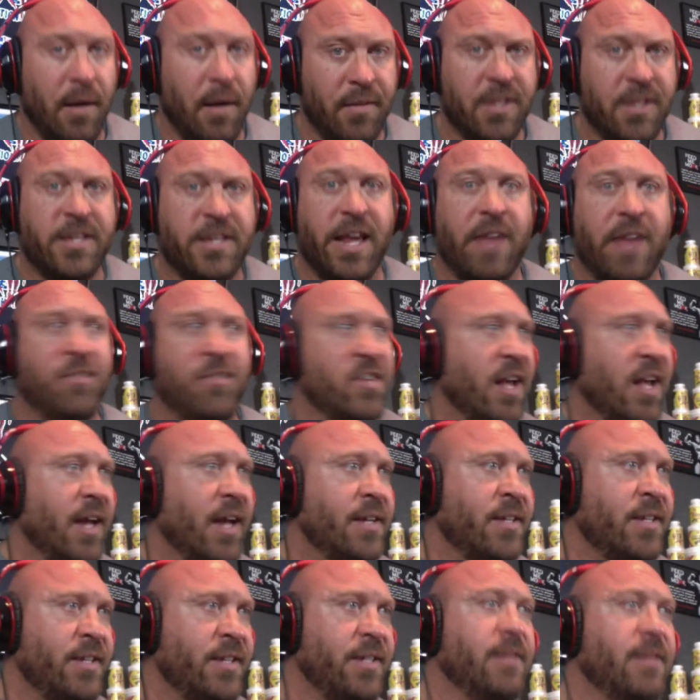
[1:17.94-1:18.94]
the safe
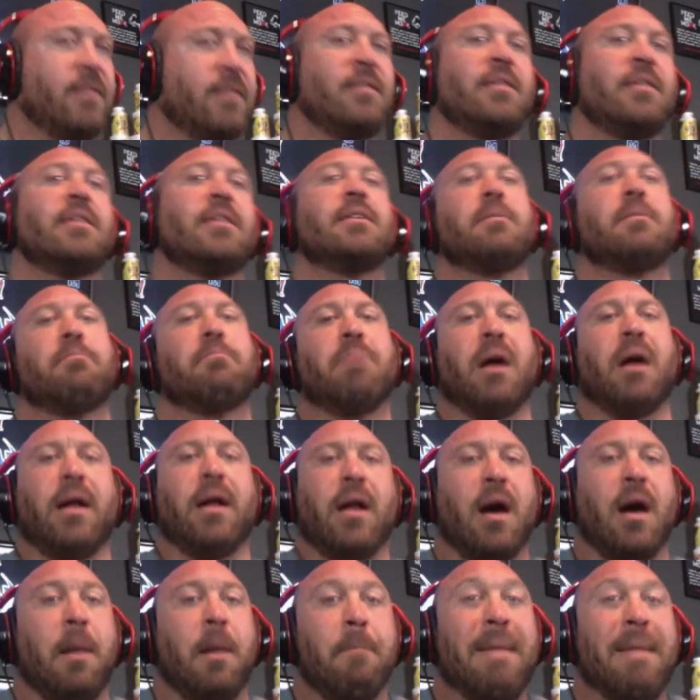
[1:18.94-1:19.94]
side still,
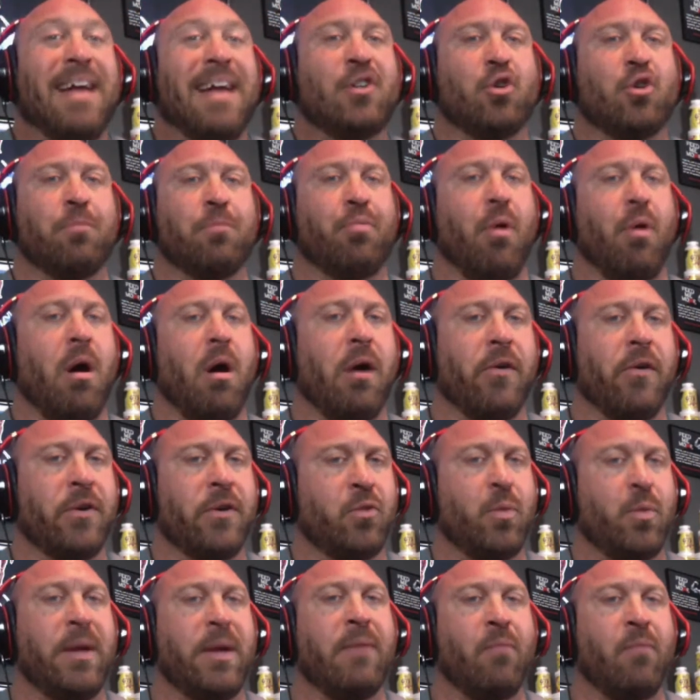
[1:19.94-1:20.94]
but major
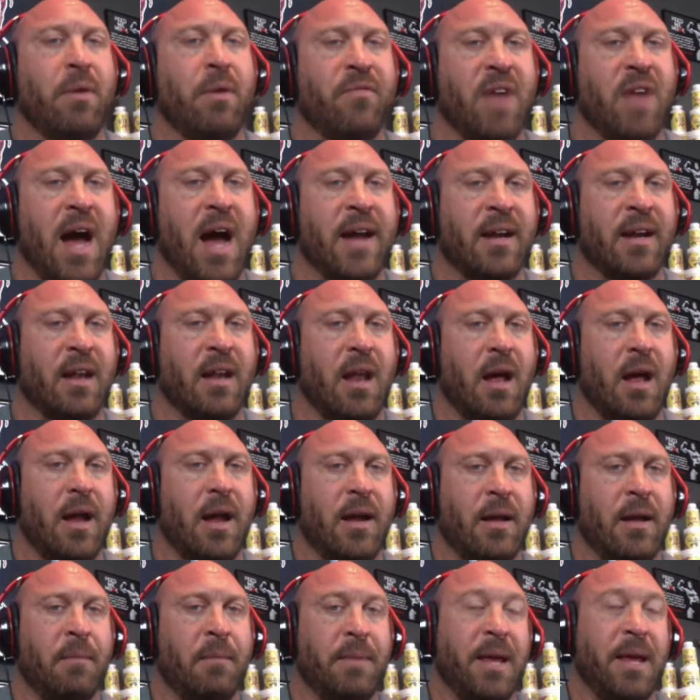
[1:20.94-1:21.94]
progress. We've gotten a
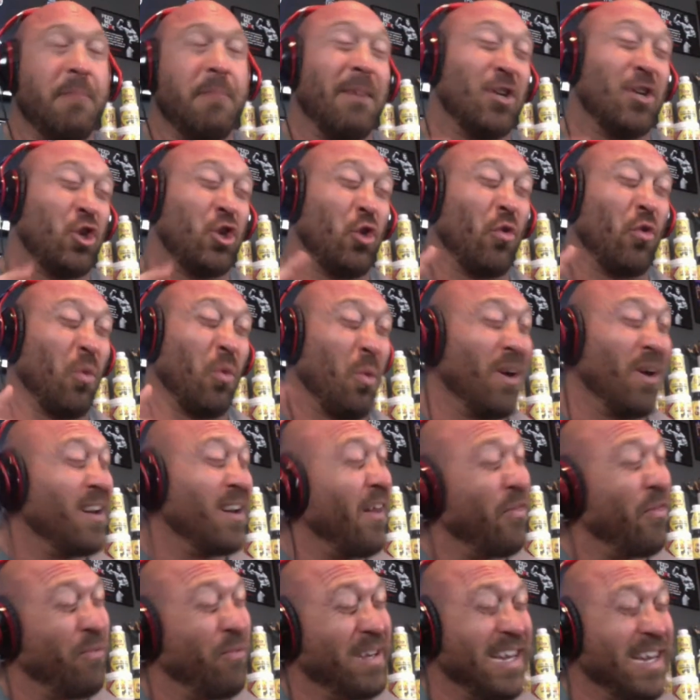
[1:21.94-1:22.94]
lot of getting my shoulder
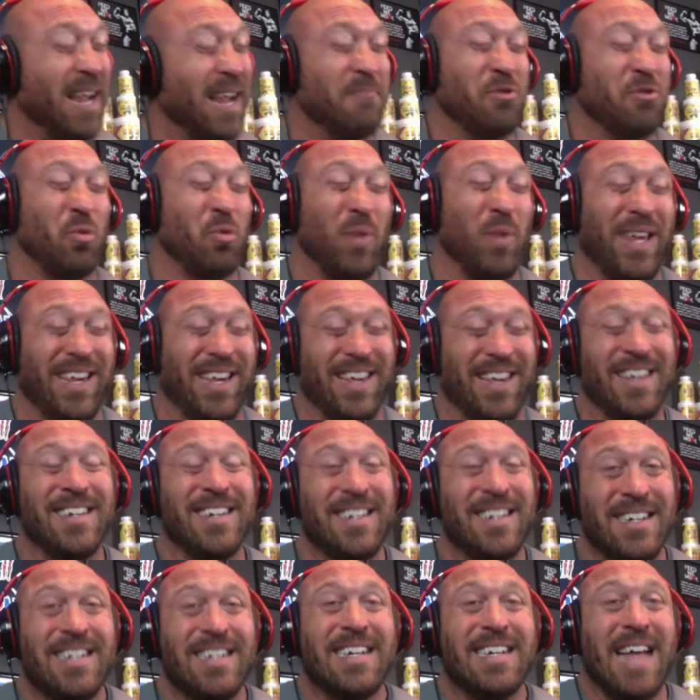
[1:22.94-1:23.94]
worked on 3 times a week,
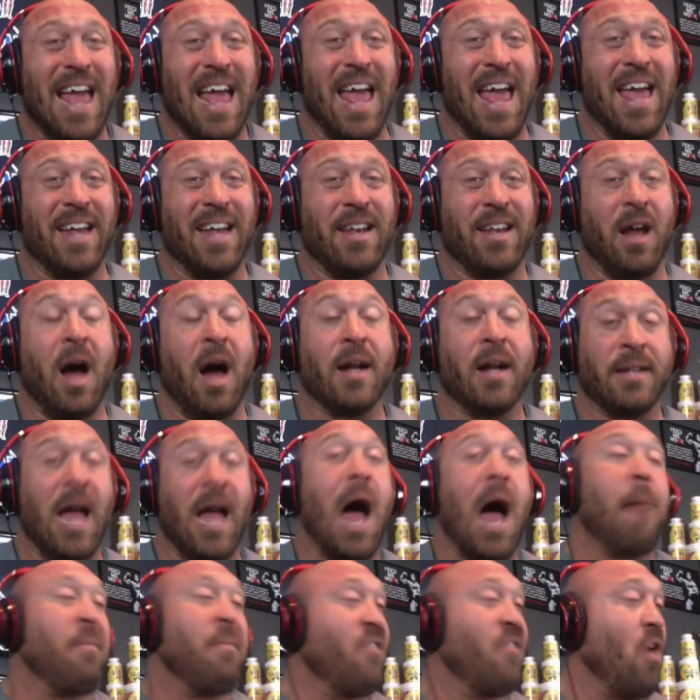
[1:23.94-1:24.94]
and on
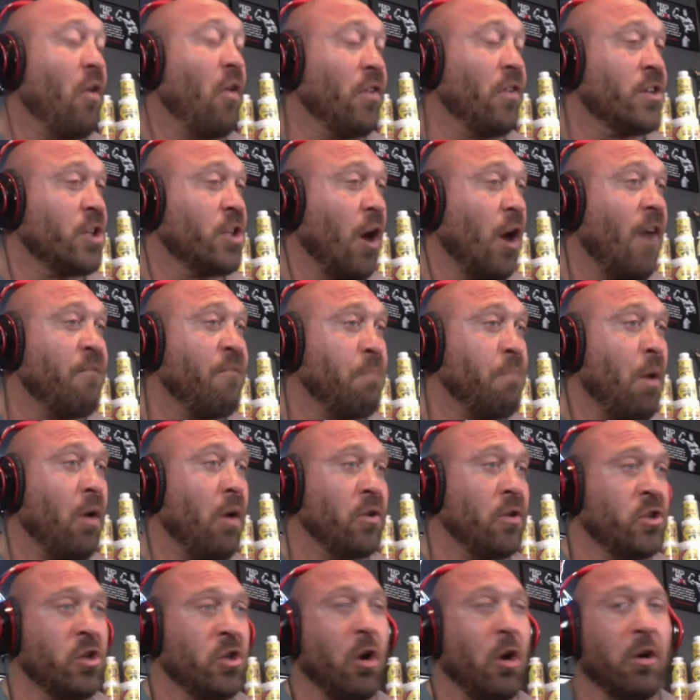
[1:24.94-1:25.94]
top of all the
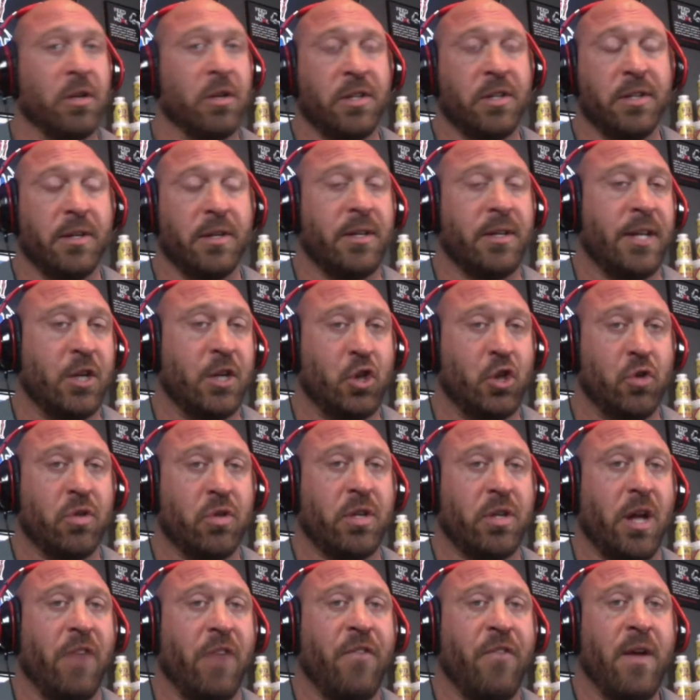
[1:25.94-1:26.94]
softball scar tissue
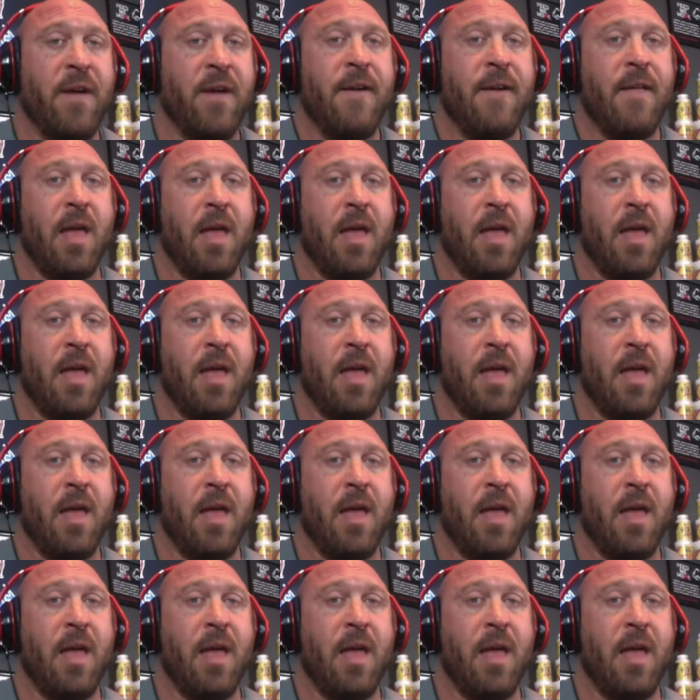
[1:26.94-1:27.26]
stuff,